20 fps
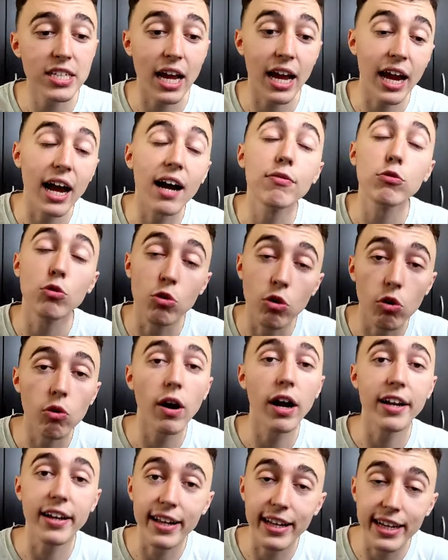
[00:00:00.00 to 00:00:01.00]
is I have to
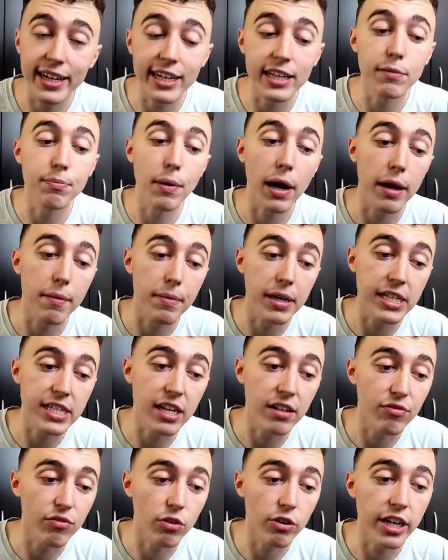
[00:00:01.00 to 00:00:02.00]
go and click it by
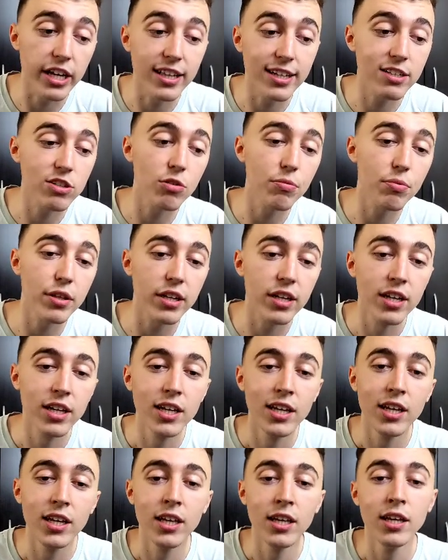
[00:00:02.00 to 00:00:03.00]
myself. Okay, that's something
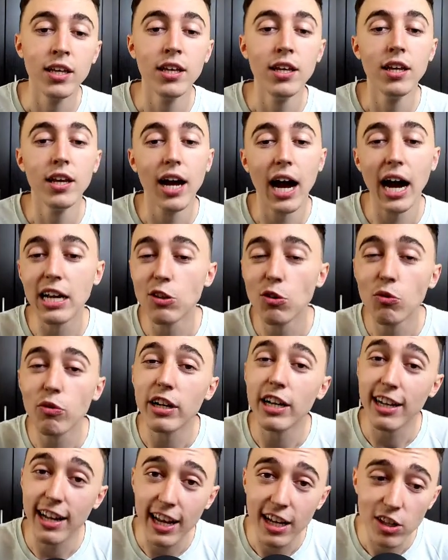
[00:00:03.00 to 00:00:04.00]
I don't
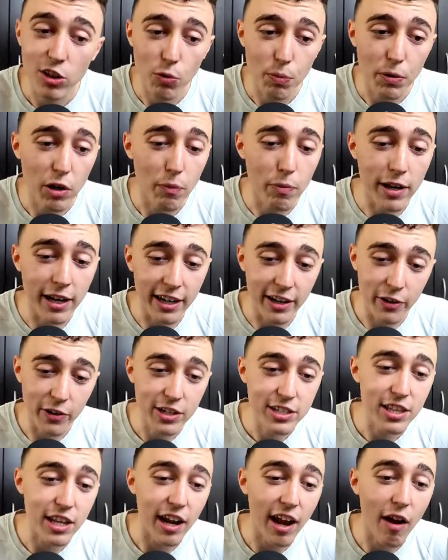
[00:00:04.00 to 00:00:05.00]
really like, to be completely
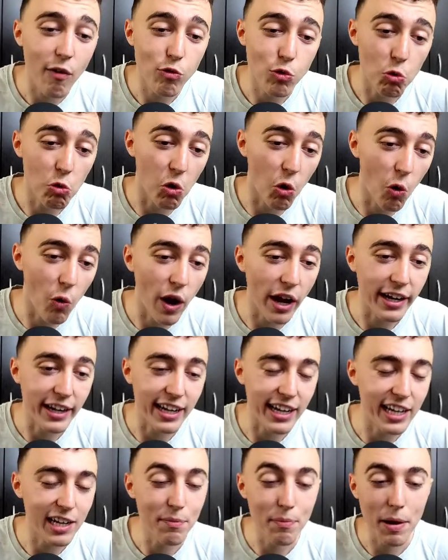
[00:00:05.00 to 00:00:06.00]
honest, that I have to go
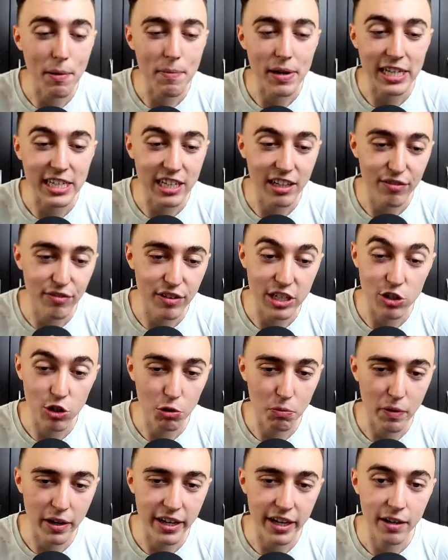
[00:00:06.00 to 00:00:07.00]
and click by myself. It's
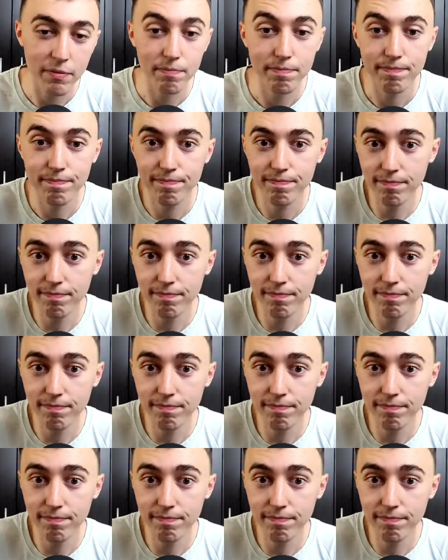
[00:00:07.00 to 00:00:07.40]
not very